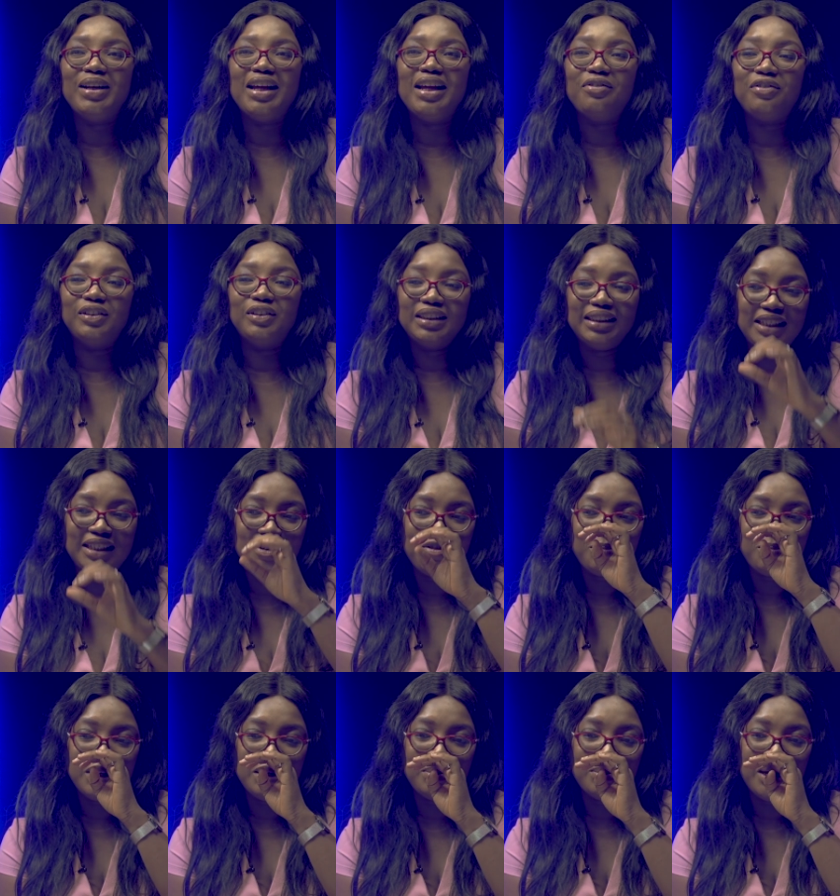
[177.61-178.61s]
when I first
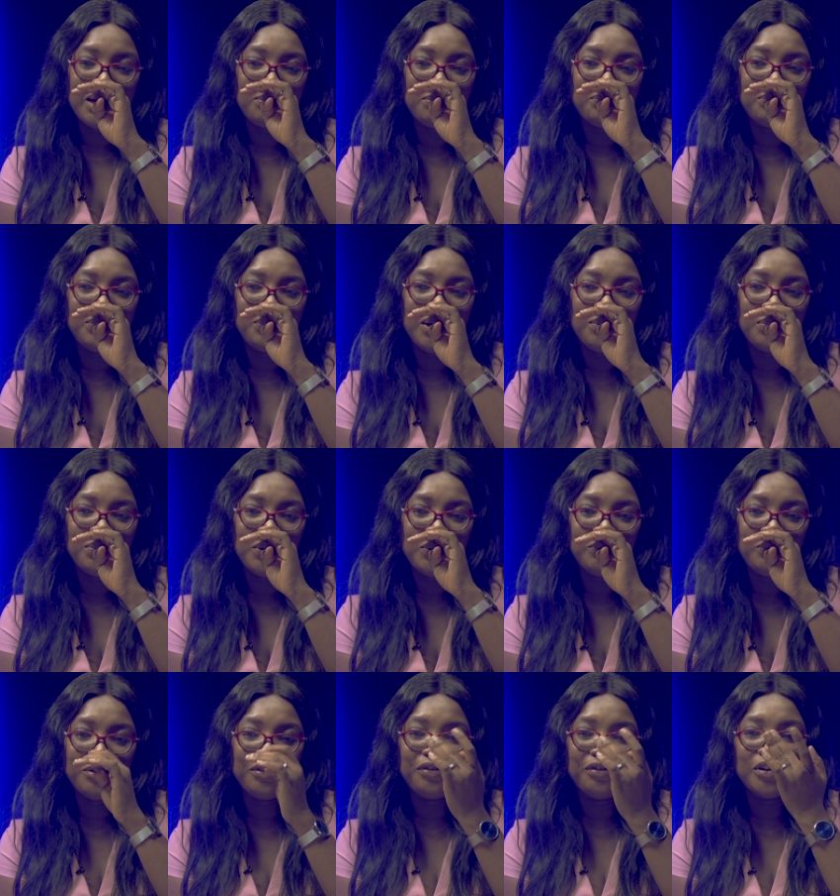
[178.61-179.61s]
gave birth, my baby
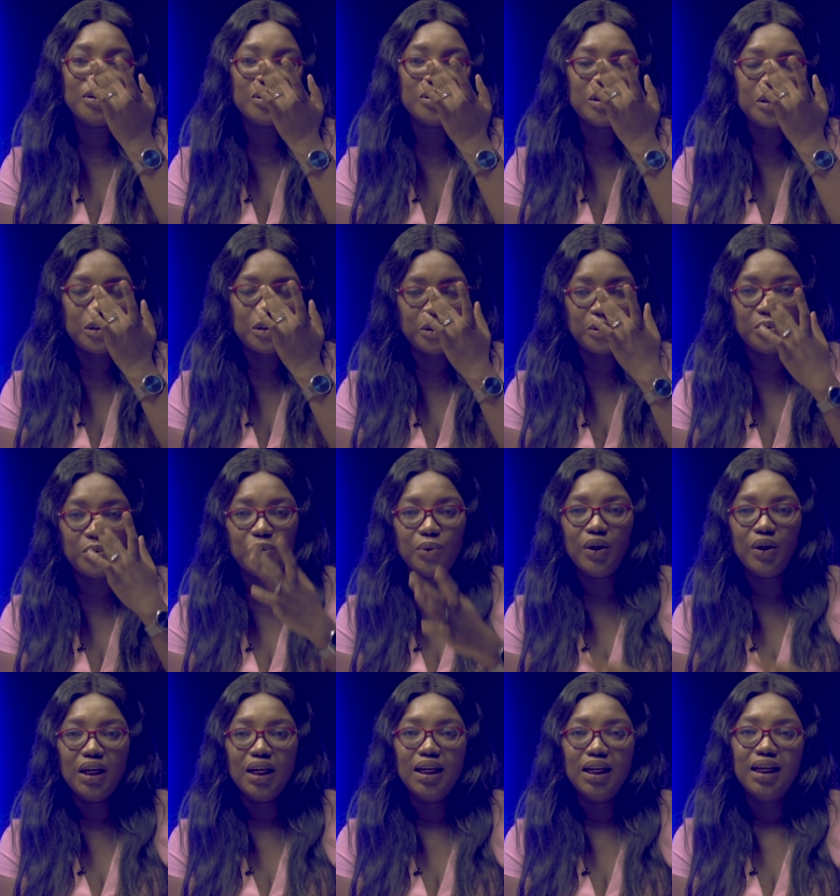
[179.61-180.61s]
refused to
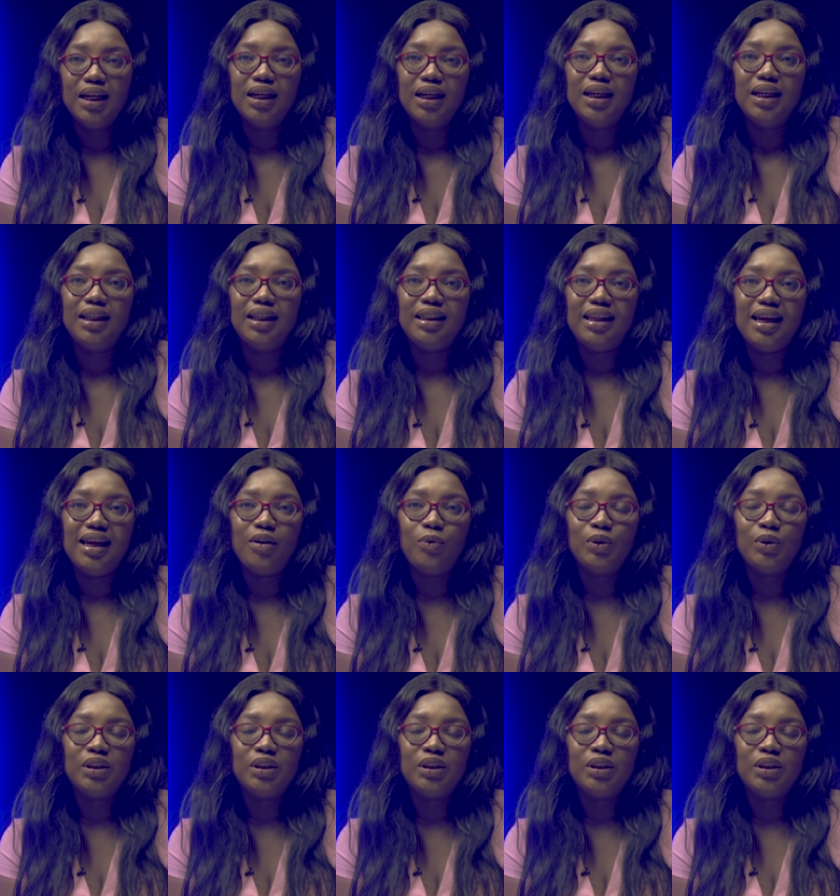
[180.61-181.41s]
take.